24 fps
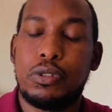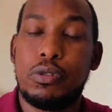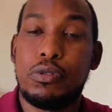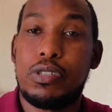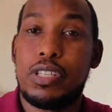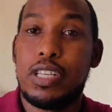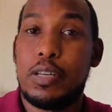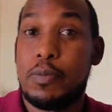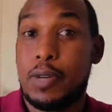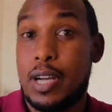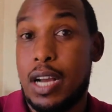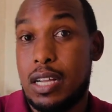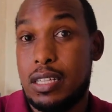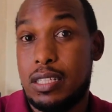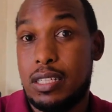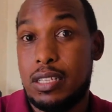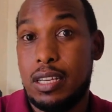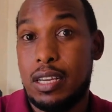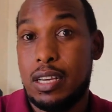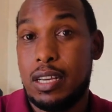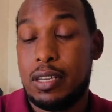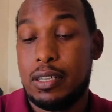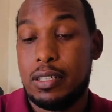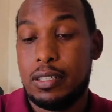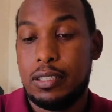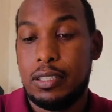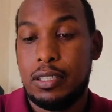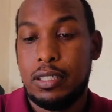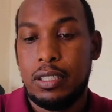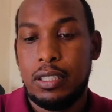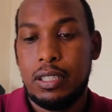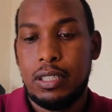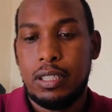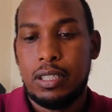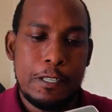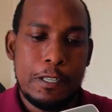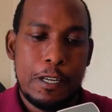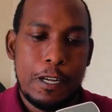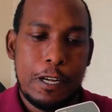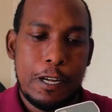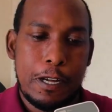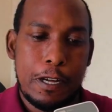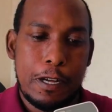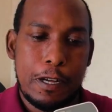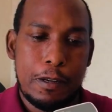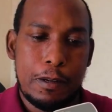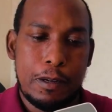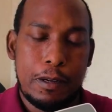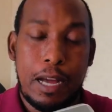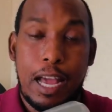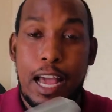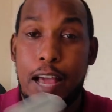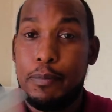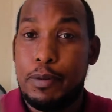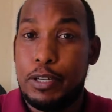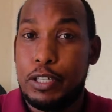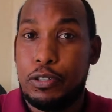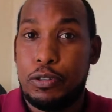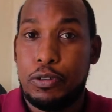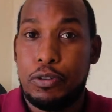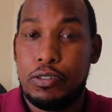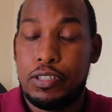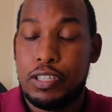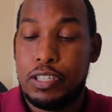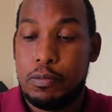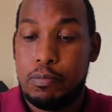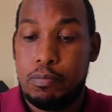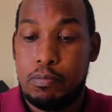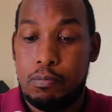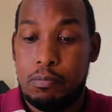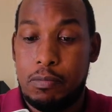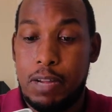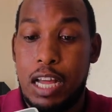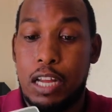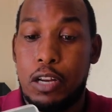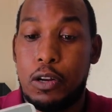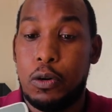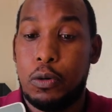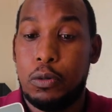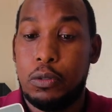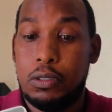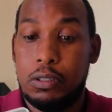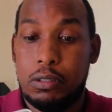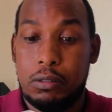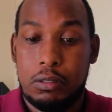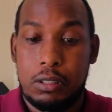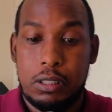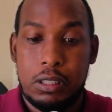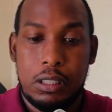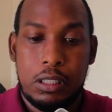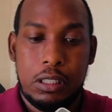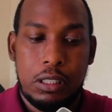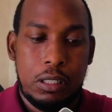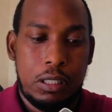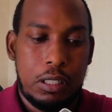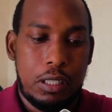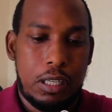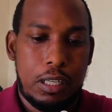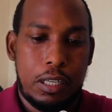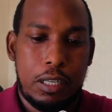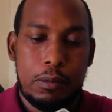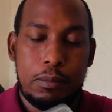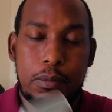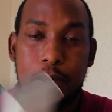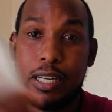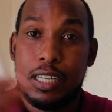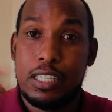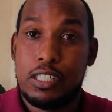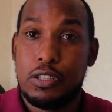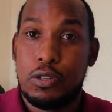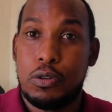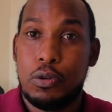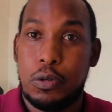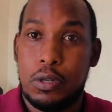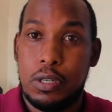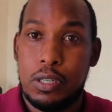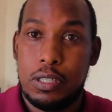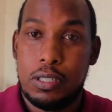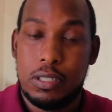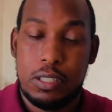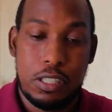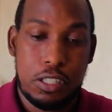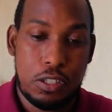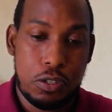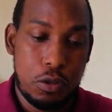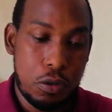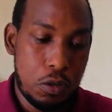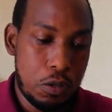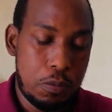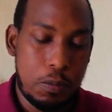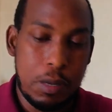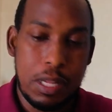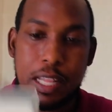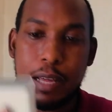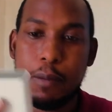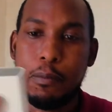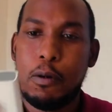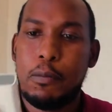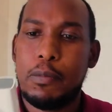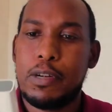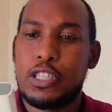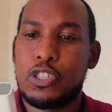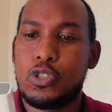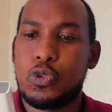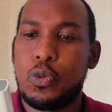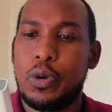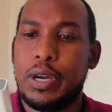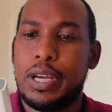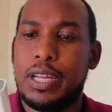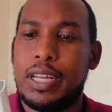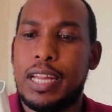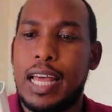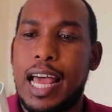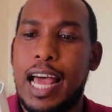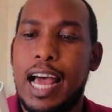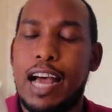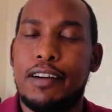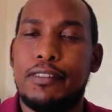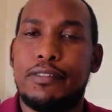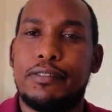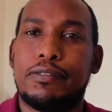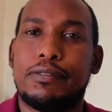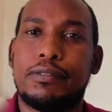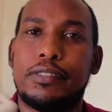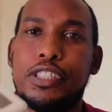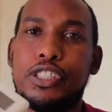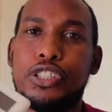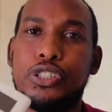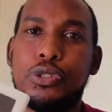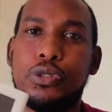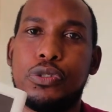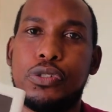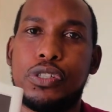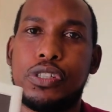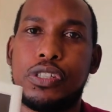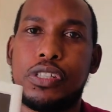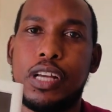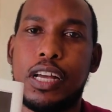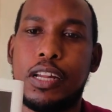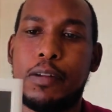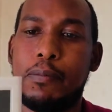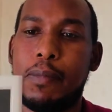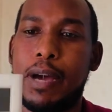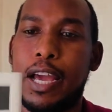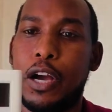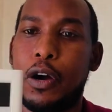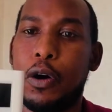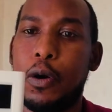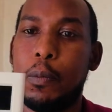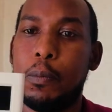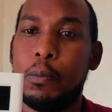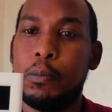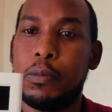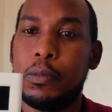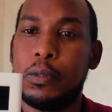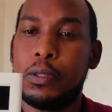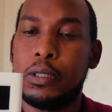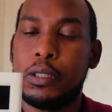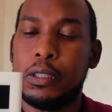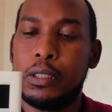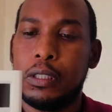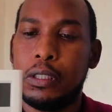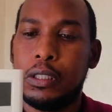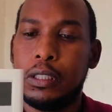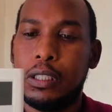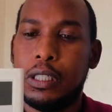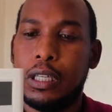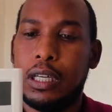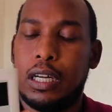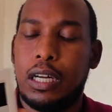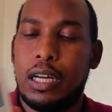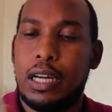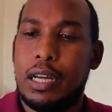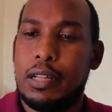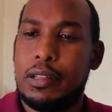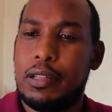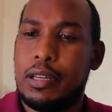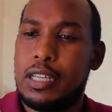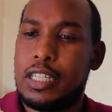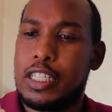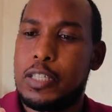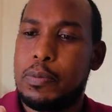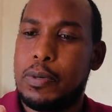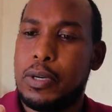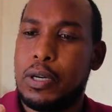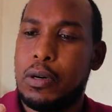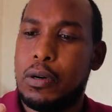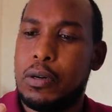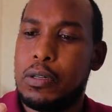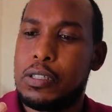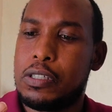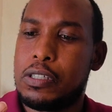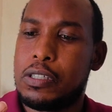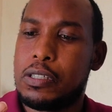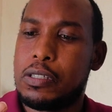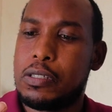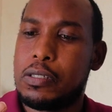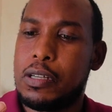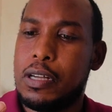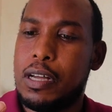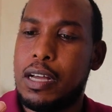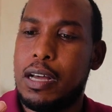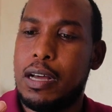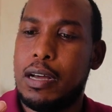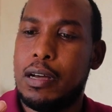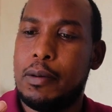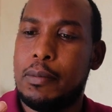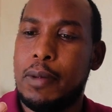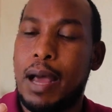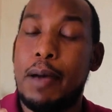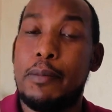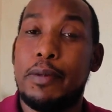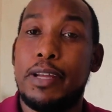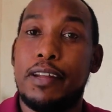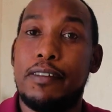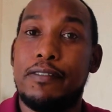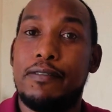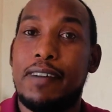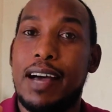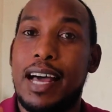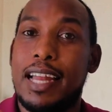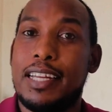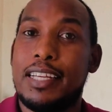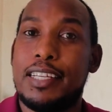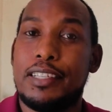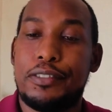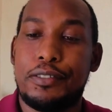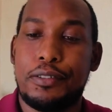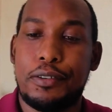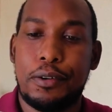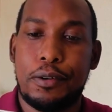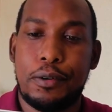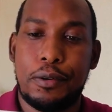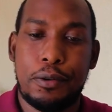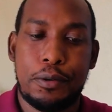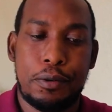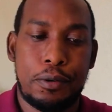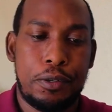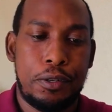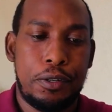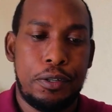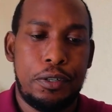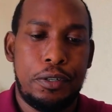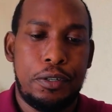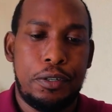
two SIM cards here. I happen to use it alone, but it's good. It's good, but there are moments when I have issues at my home. I think it's because I'm in a valley, so